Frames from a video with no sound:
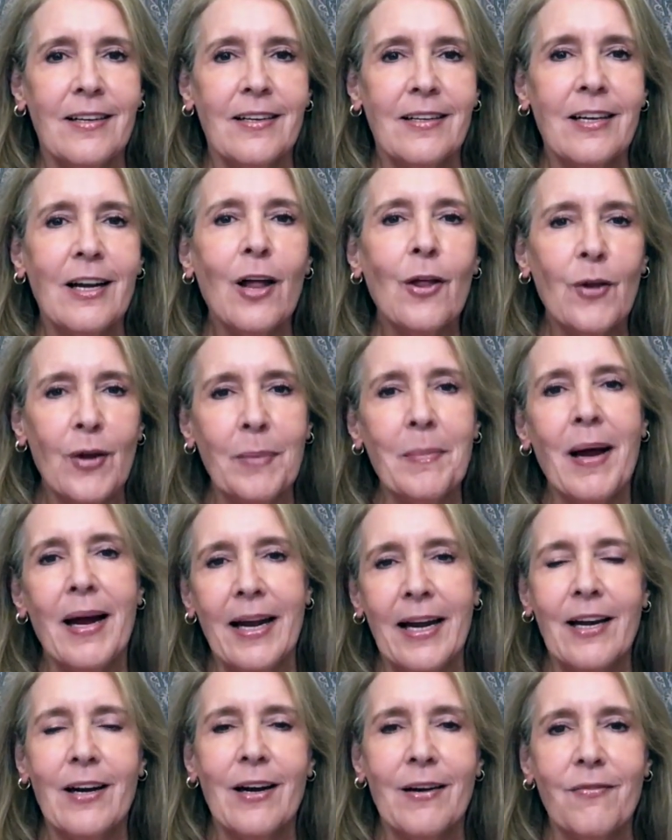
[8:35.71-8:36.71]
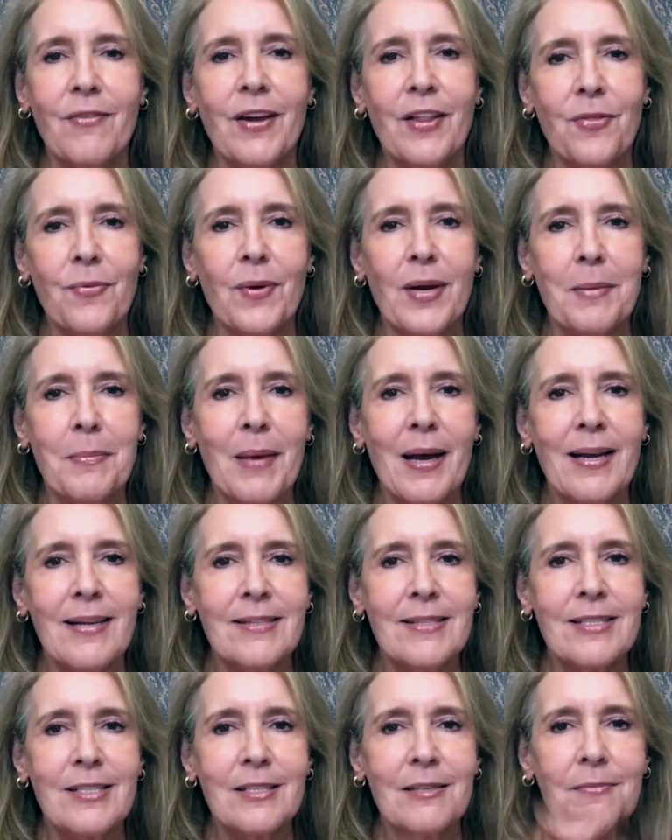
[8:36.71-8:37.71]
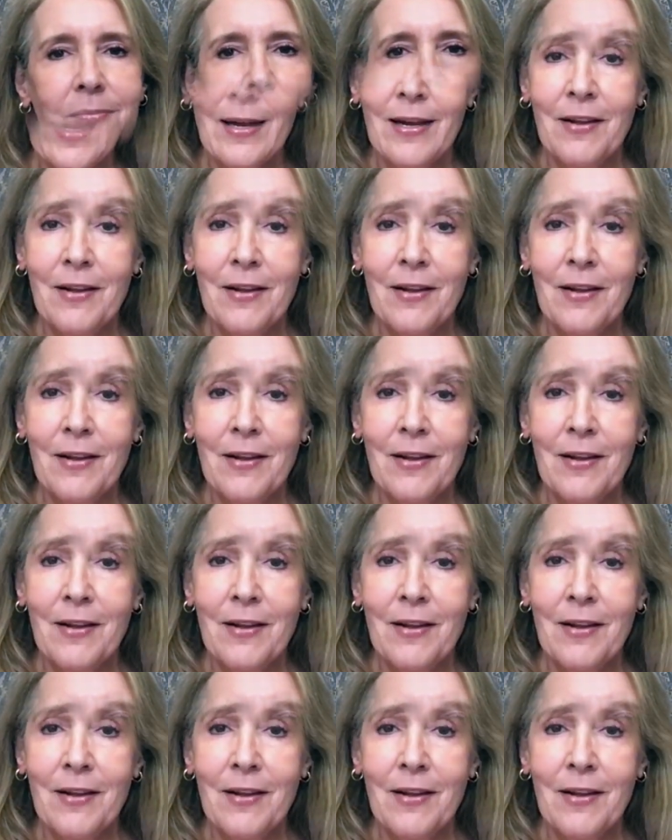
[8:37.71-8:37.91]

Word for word: coloring my hair every three months.